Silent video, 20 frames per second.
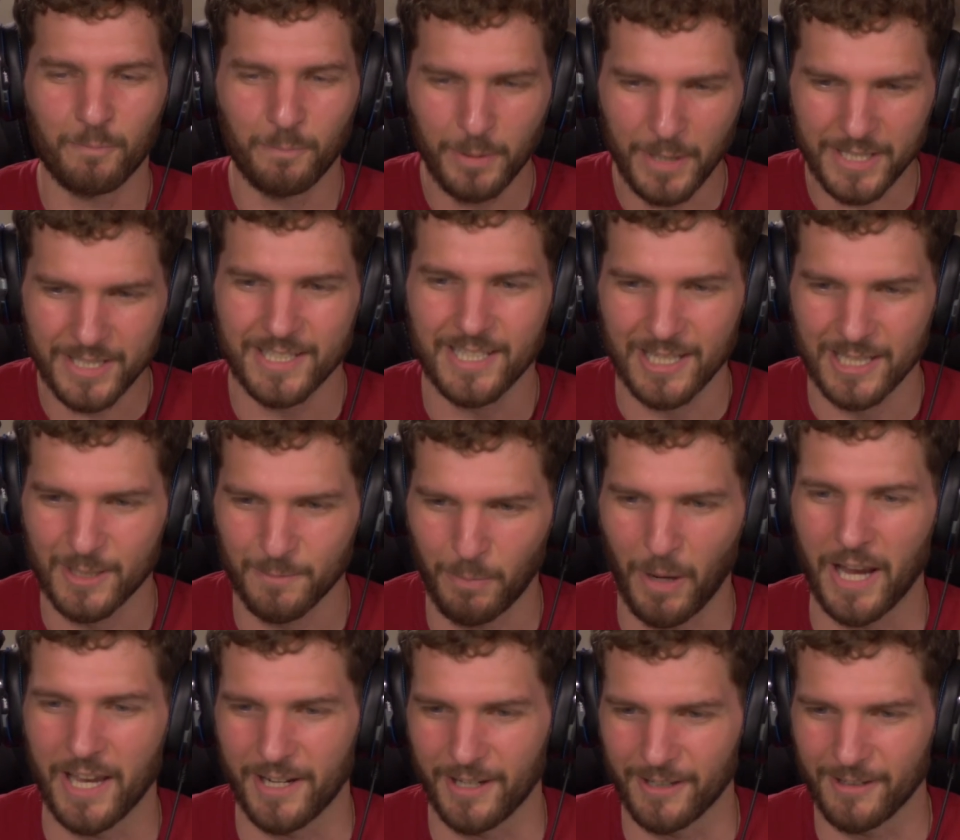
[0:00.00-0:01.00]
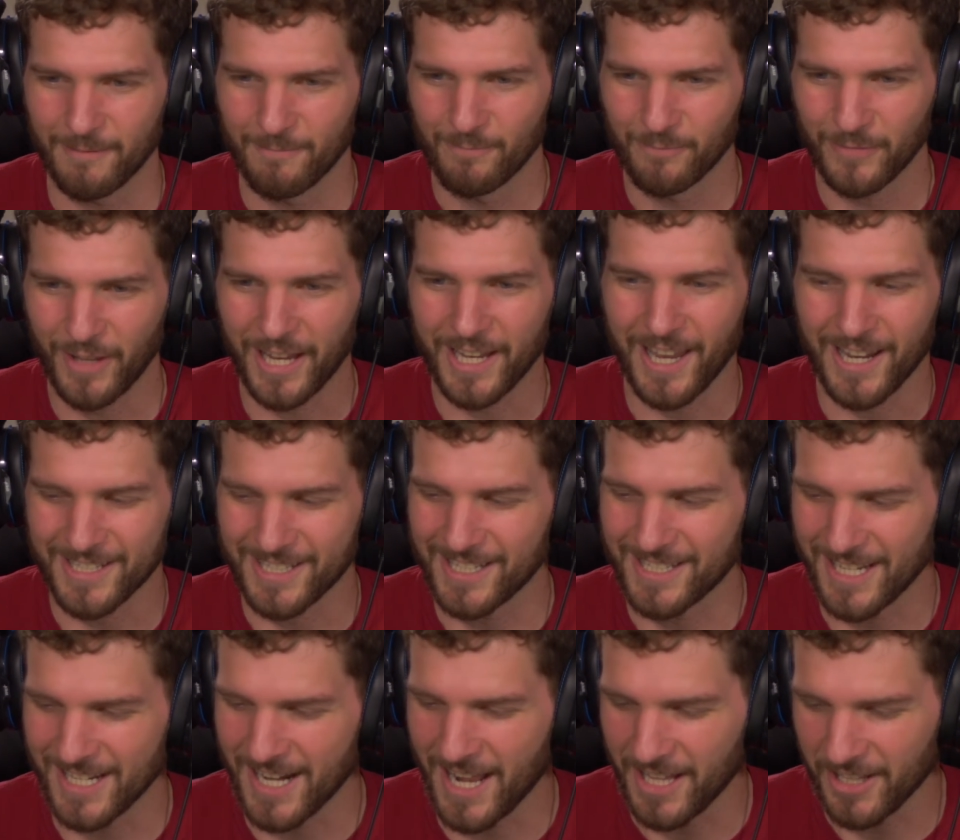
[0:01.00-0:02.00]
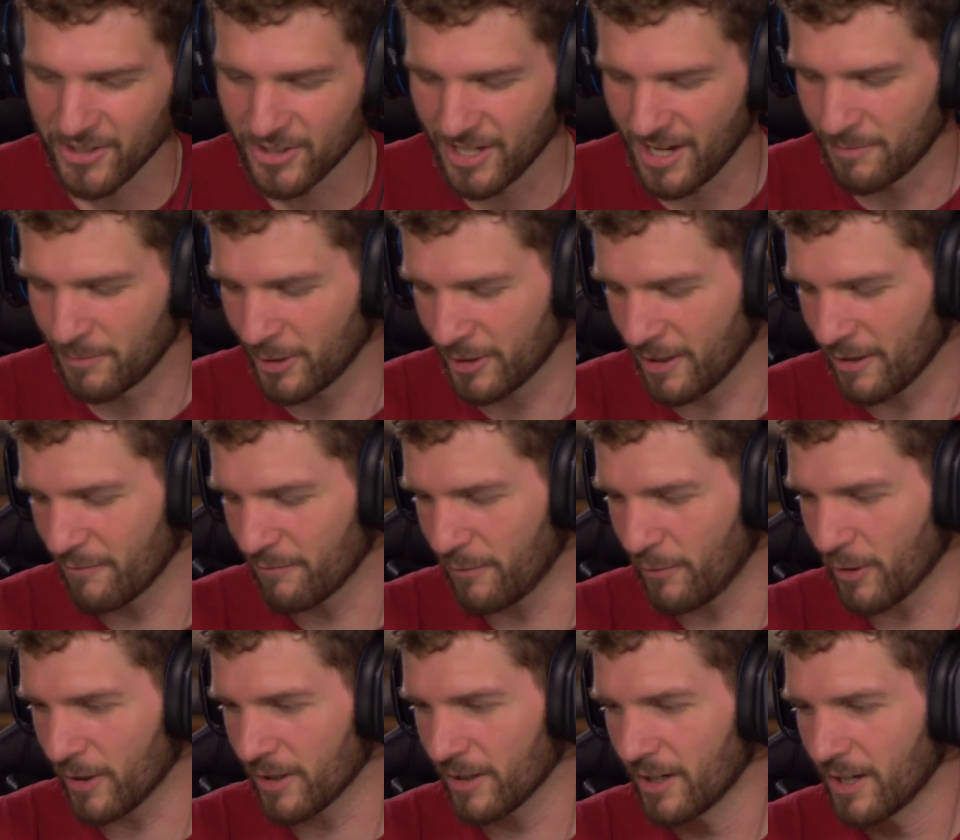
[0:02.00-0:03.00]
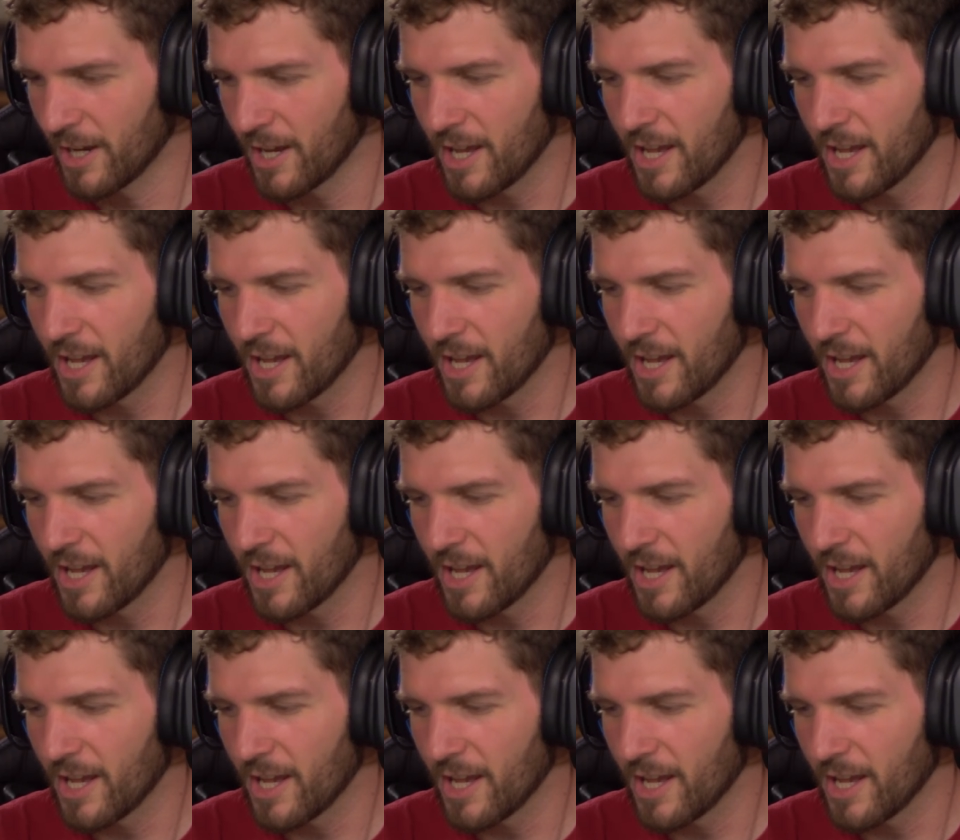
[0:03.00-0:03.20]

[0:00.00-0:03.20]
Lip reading: bitsy spider, I guess is the analogy I'm looking for,